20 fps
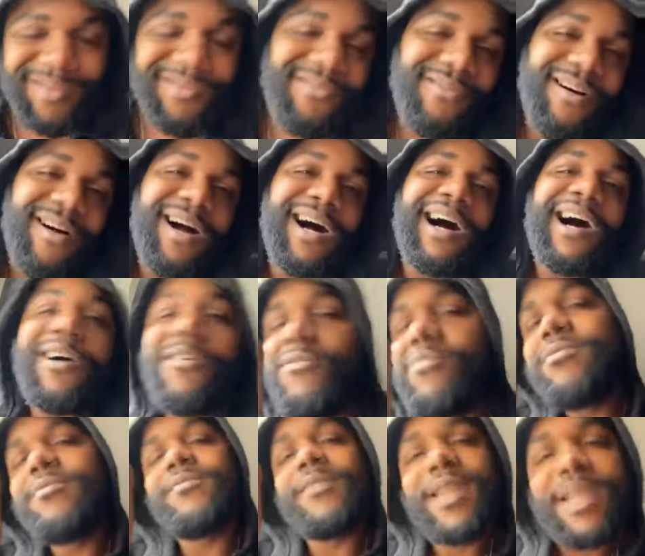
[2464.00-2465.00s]
You a
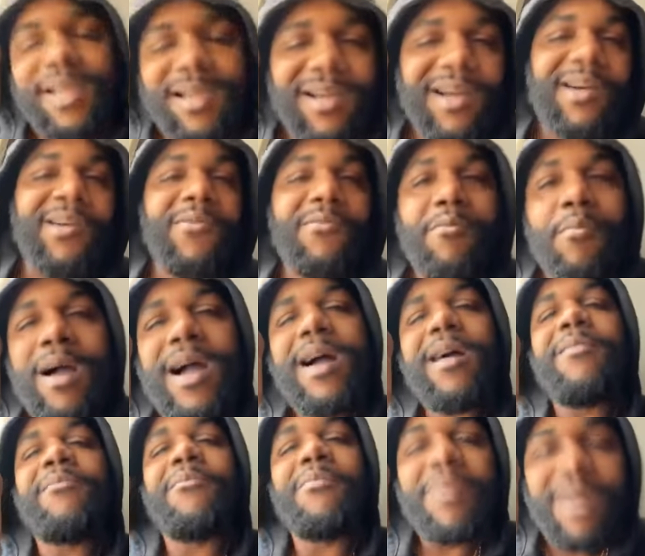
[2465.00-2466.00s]
hoe, nigga. Oh,
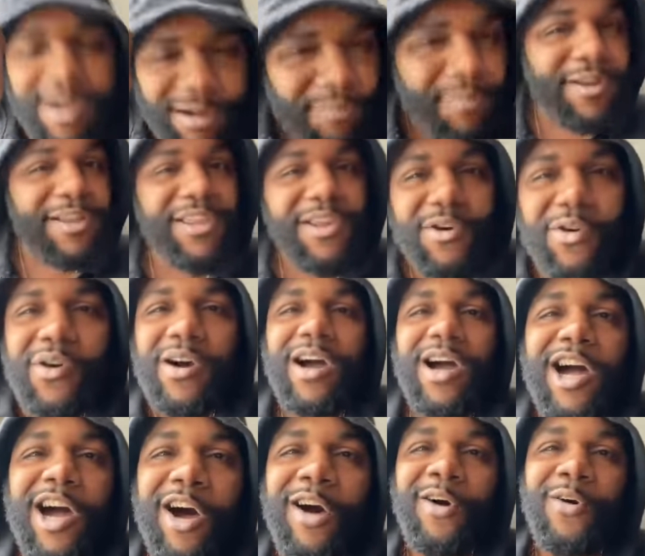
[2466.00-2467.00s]
my mama, you
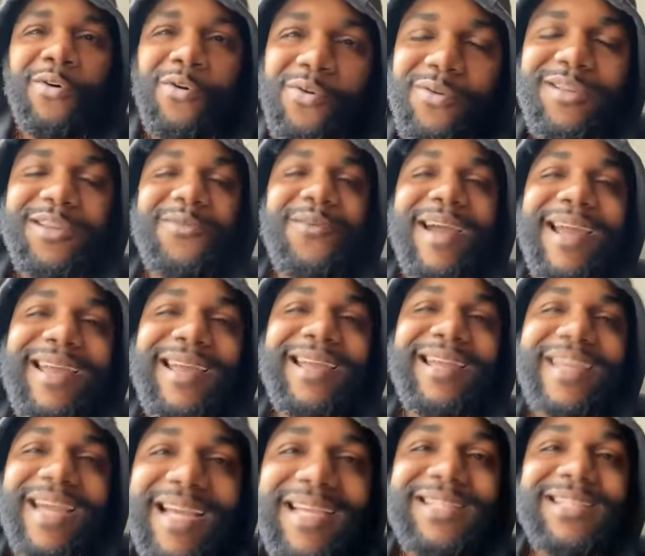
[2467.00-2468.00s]
a hoe. You
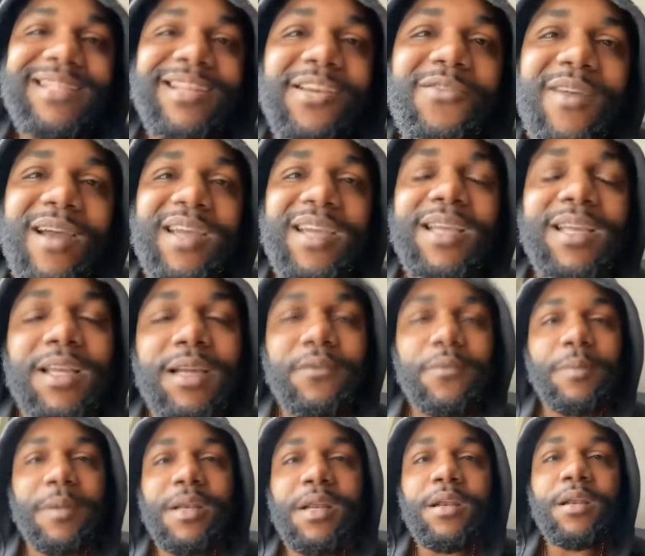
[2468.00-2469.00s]
ain't gangster. You ain't
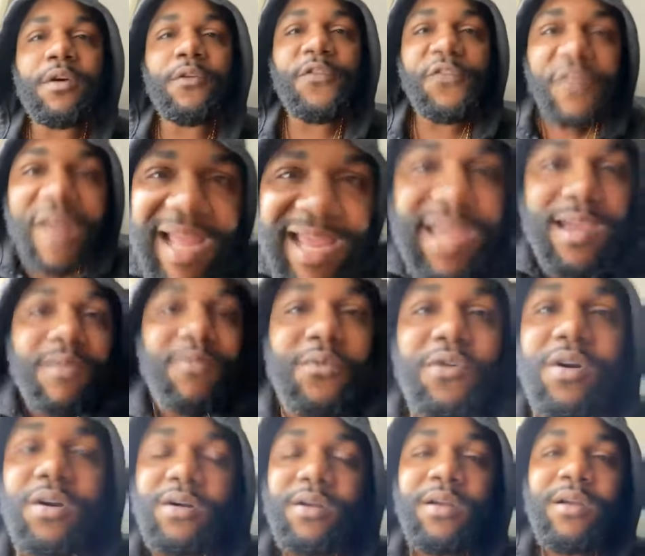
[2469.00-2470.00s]
never been in a fight,
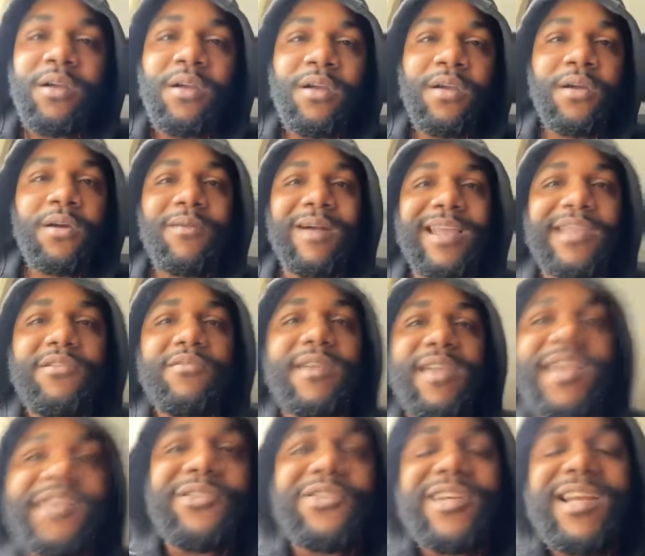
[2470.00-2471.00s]
boy. Why you
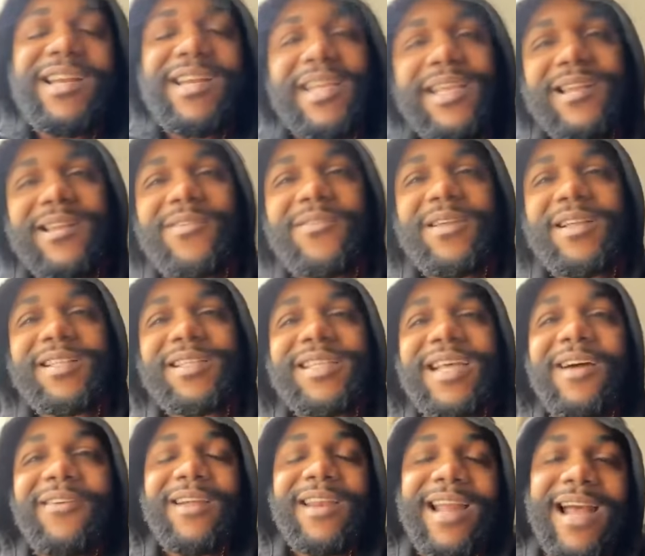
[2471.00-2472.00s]
keep trying to get on here
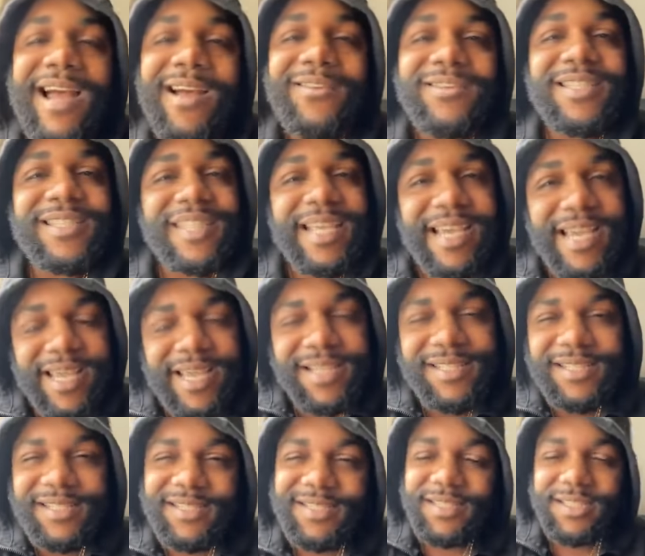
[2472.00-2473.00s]
talking all
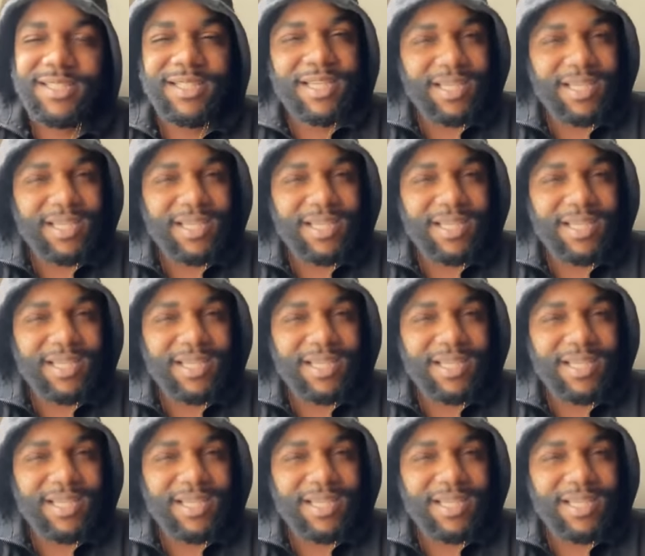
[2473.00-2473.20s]
sassy and